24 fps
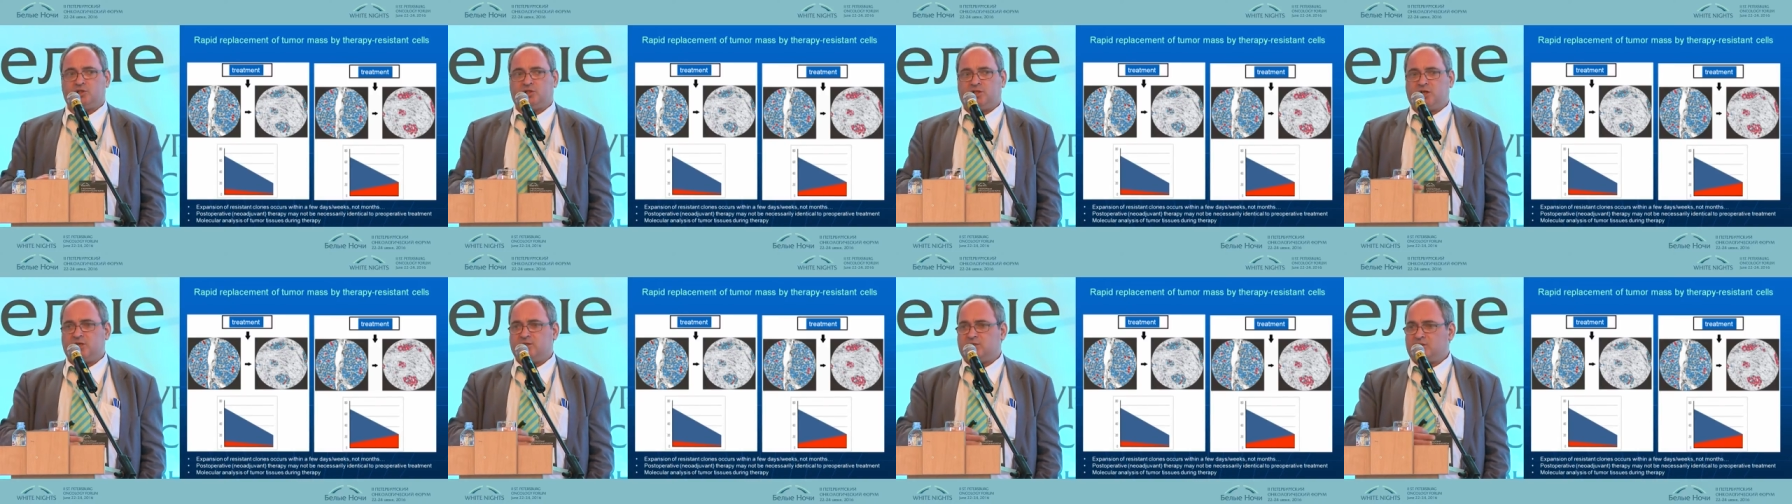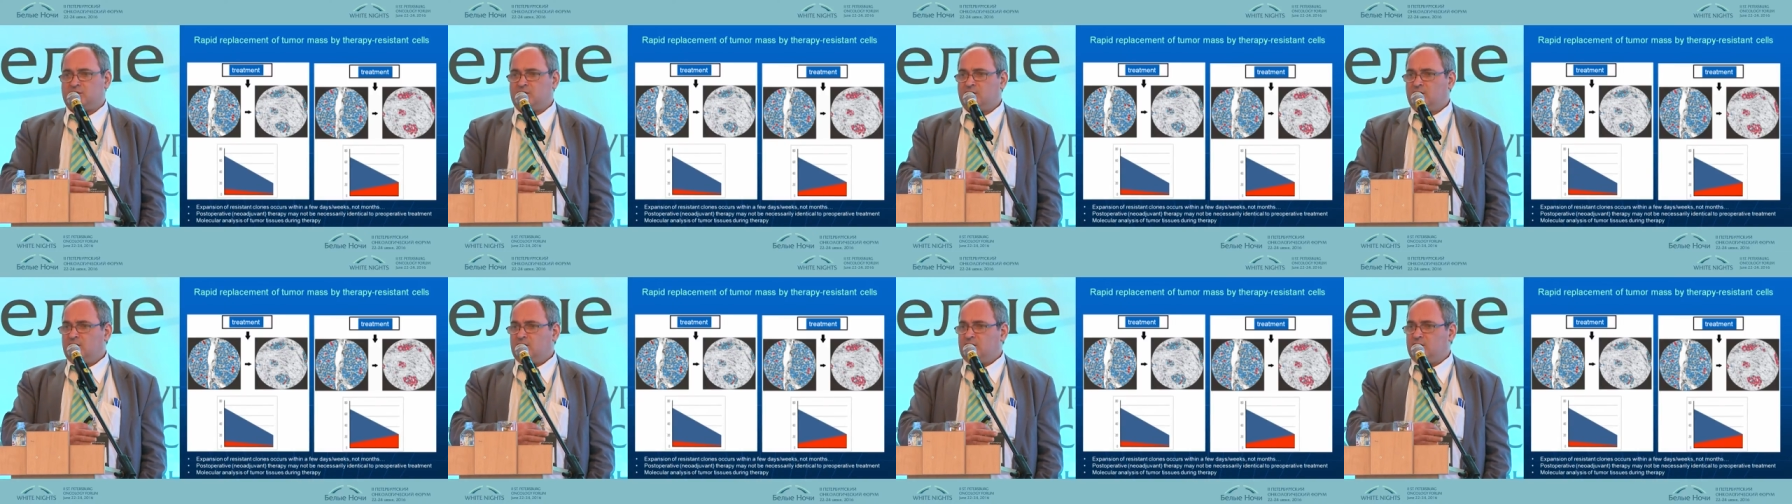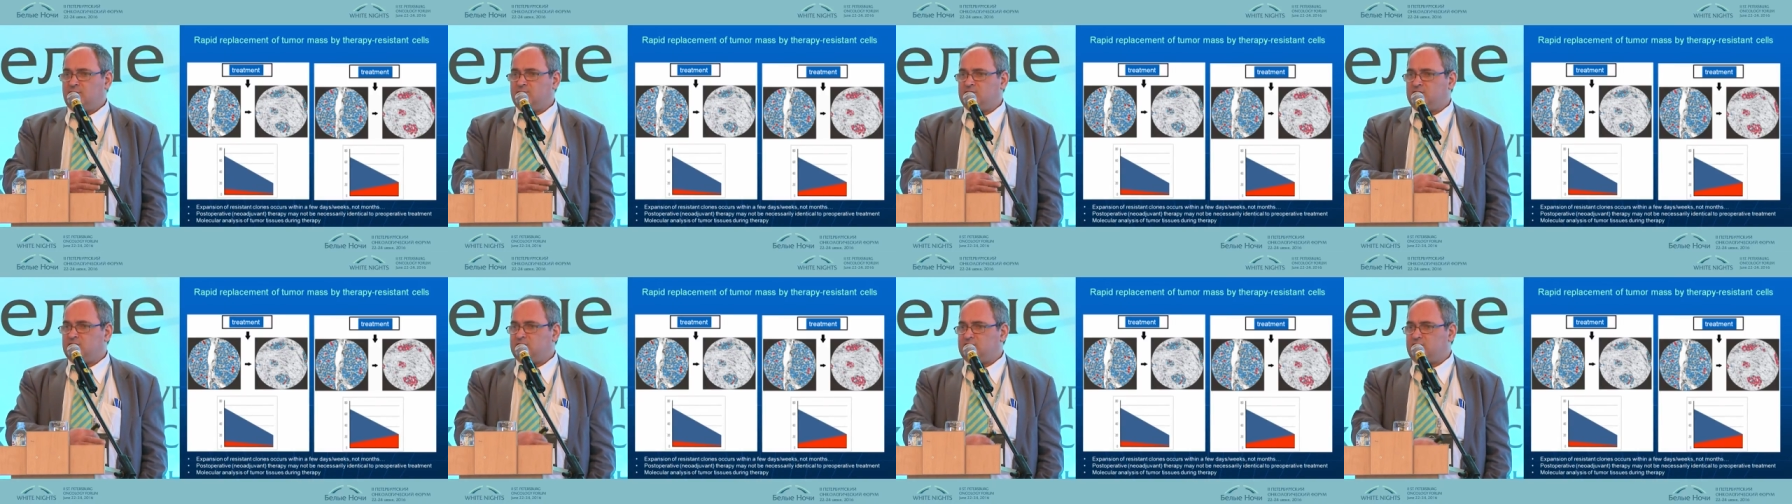test.
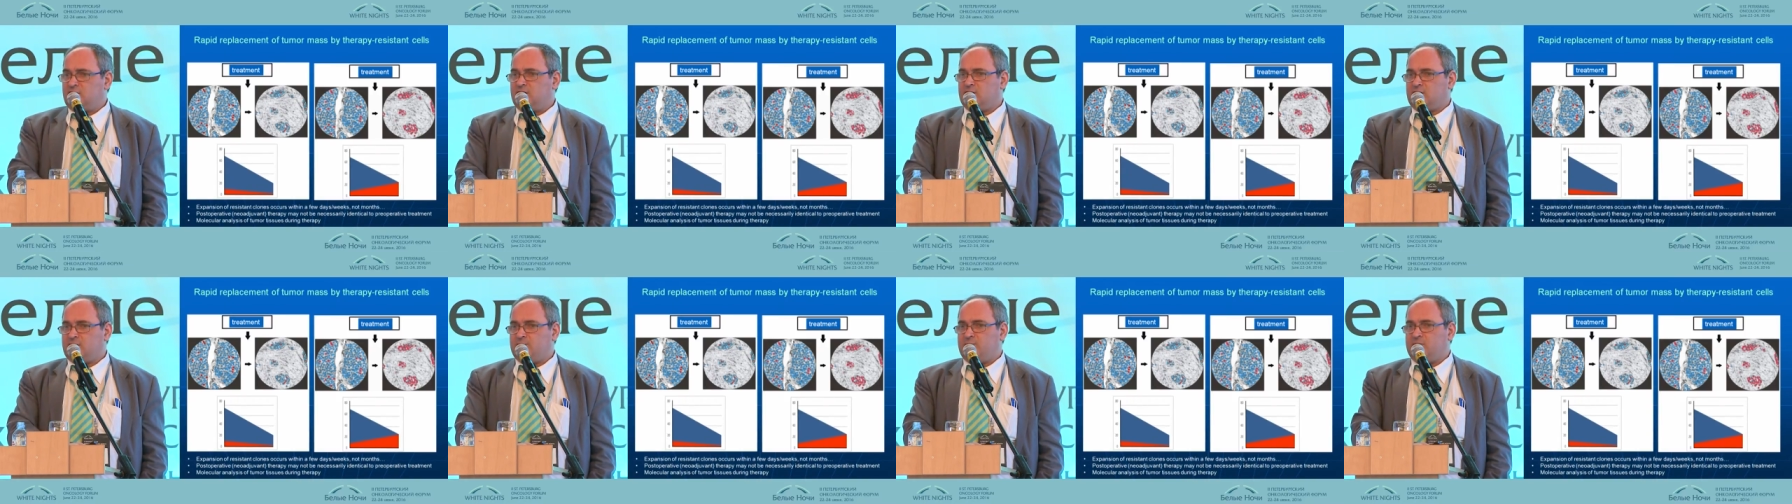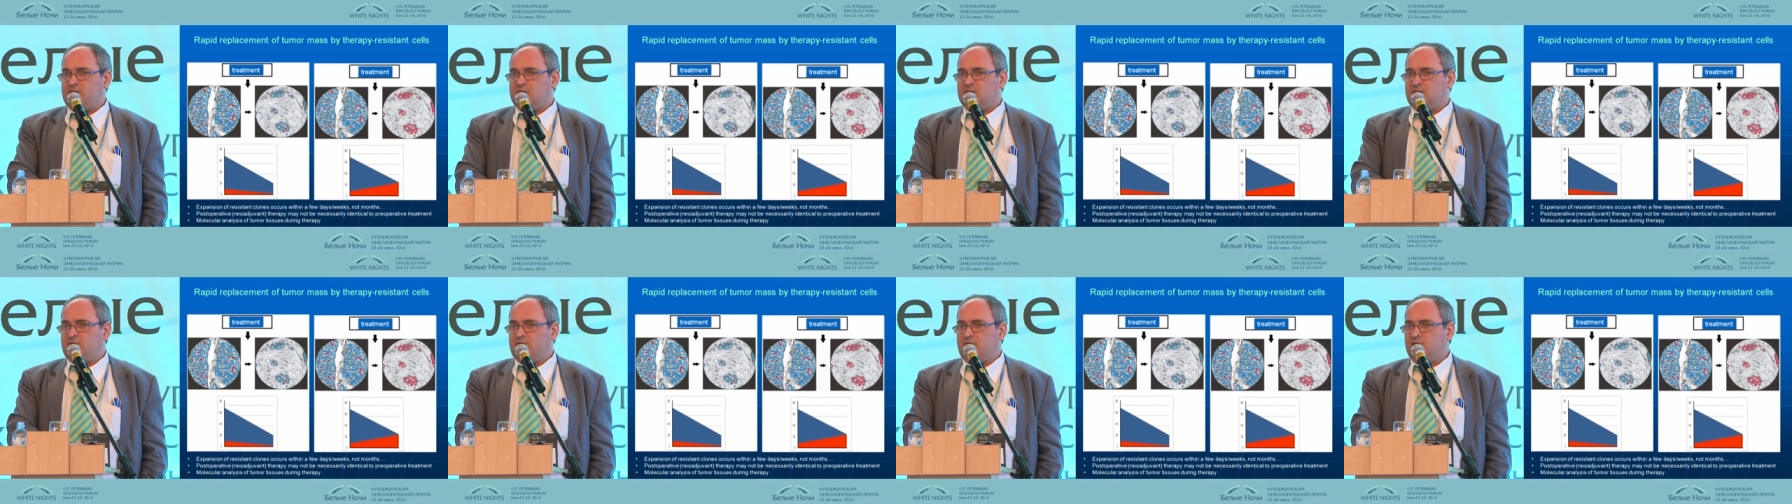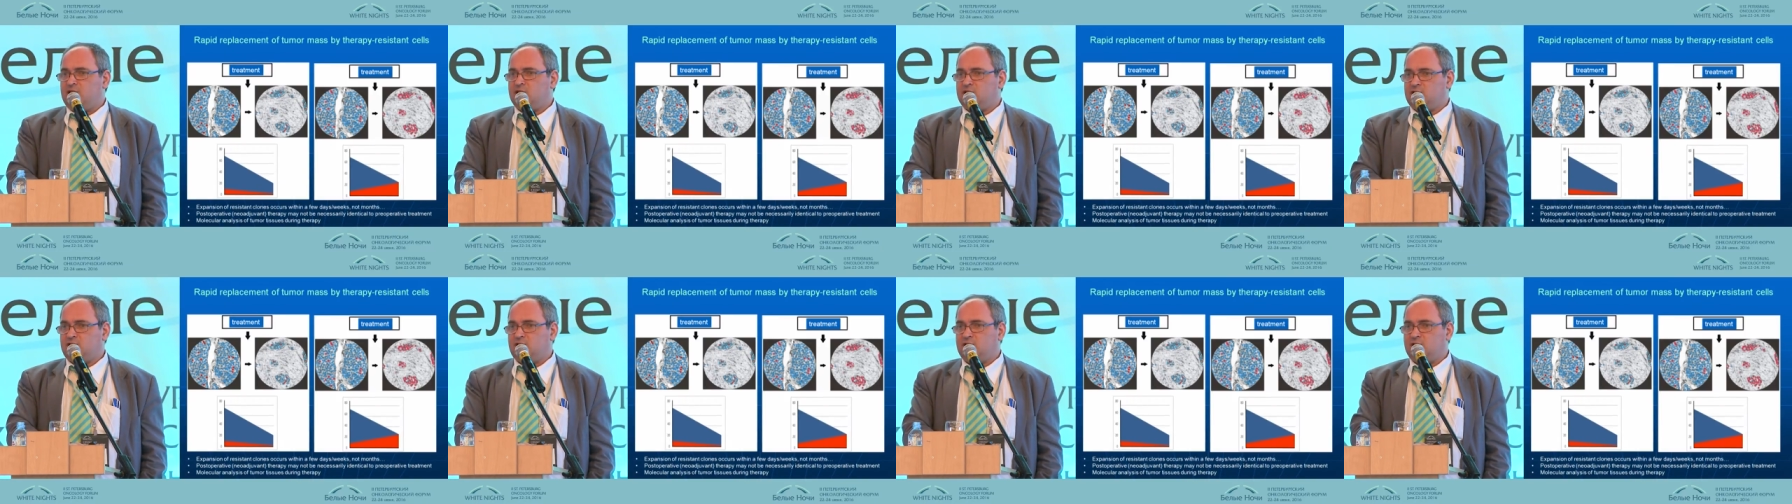If the therapy is
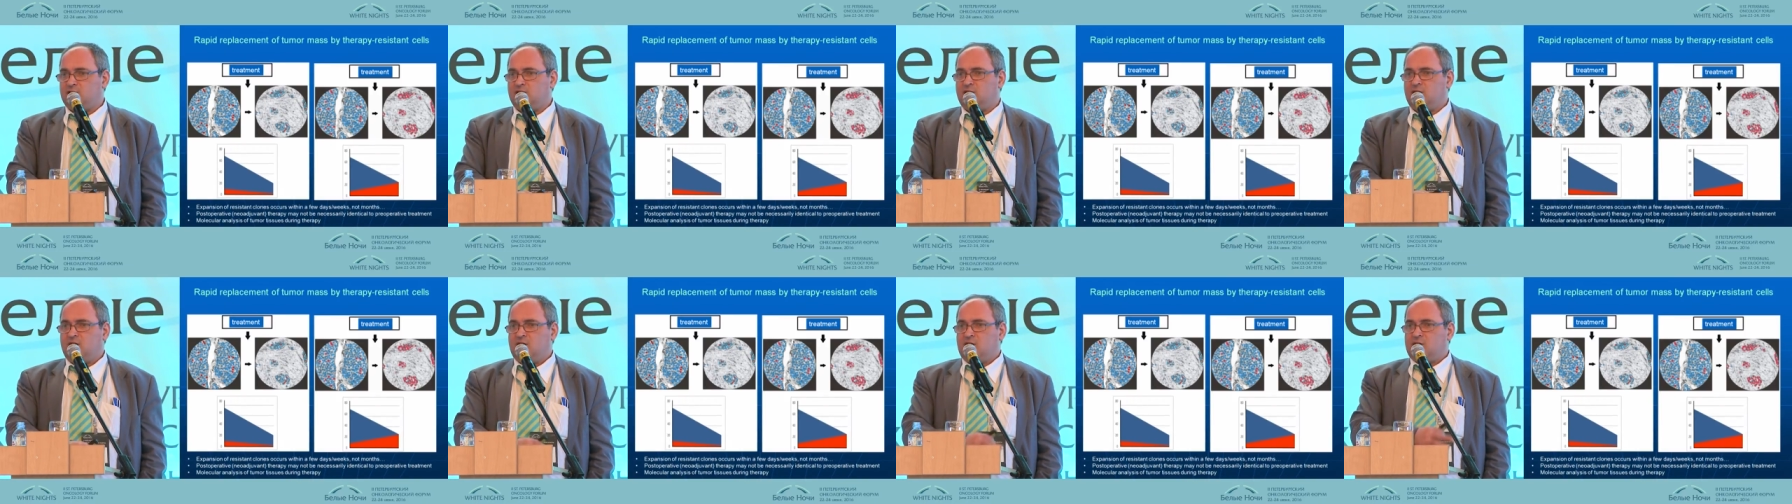efficient,